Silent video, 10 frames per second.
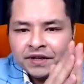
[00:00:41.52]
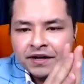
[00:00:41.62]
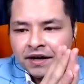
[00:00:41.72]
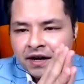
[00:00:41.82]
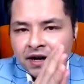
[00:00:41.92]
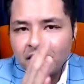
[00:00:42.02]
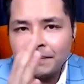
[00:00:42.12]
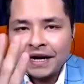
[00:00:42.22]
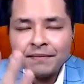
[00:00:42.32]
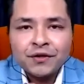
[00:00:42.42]

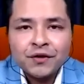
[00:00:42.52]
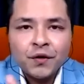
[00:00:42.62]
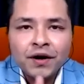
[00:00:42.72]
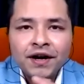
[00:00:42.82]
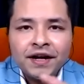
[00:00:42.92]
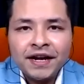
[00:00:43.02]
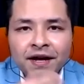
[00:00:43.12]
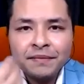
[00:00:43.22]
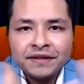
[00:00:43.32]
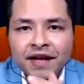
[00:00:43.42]
my name is Johan and
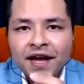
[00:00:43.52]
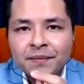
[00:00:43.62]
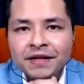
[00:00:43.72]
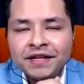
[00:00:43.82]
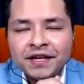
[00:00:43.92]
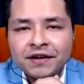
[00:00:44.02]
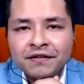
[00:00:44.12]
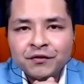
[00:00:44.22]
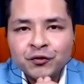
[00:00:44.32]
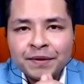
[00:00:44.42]
I'm a diamond here
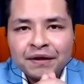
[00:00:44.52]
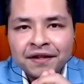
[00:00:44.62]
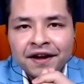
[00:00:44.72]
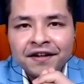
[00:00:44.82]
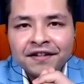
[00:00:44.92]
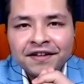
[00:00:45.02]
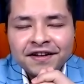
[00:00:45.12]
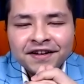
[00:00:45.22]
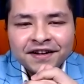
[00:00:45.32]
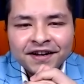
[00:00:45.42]
in Ruby Cell.
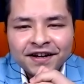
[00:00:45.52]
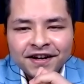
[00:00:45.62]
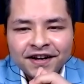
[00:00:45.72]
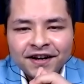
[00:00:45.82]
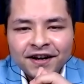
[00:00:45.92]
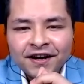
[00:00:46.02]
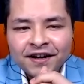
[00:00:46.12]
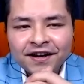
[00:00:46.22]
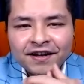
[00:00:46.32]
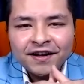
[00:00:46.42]

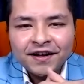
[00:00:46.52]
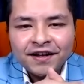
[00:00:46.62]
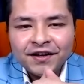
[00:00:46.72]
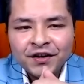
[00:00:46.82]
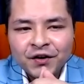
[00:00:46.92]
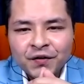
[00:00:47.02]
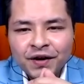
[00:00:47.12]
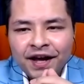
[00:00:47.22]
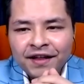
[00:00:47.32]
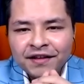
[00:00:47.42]
Today
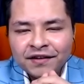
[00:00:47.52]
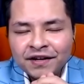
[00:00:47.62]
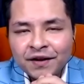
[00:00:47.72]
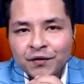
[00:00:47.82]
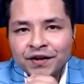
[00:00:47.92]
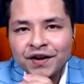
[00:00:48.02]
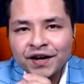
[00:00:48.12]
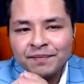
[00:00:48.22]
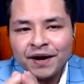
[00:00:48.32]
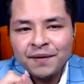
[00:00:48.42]
we're gonna talk
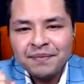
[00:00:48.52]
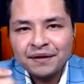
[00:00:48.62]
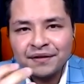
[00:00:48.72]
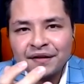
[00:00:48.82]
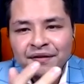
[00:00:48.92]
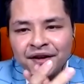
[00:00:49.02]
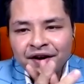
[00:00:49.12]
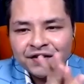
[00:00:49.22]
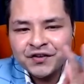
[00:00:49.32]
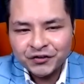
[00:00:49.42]
about business
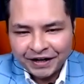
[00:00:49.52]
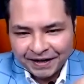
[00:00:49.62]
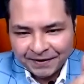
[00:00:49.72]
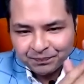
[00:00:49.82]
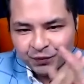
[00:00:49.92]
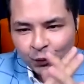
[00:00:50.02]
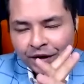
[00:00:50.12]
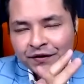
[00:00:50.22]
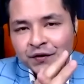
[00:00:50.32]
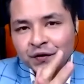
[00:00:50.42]
starter training.
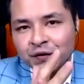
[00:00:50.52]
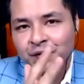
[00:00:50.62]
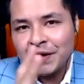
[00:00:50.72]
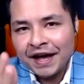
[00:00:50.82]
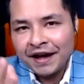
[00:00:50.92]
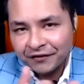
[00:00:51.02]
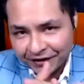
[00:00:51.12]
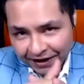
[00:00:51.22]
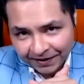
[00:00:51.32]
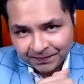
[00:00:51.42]
What to do every
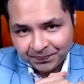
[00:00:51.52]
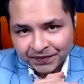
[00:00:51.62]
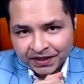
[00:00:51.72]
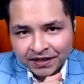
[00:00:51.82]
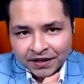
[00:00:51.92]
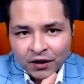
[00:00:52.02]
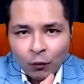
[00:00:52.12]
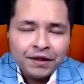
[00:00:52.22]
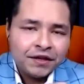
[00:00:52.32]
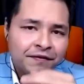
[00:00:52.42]
day.
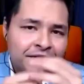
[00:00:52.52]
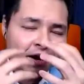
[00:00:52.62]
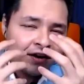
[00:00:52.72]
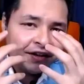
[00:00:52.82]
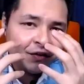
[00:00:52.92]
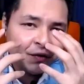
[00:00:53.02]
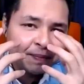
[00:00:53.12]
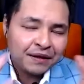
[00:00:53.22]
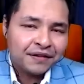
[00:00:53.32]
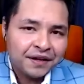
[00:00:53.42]
Once you started your
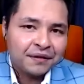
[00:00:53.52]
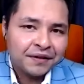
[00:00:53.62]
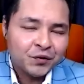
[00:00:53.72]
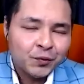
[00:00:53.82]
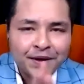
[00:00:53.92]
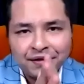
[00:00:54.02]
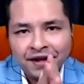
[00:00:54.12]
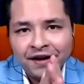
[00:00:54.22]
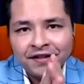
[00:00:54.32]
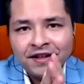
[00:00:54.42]
business in Ruby
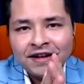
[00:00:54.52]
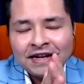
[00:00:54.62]
Cell,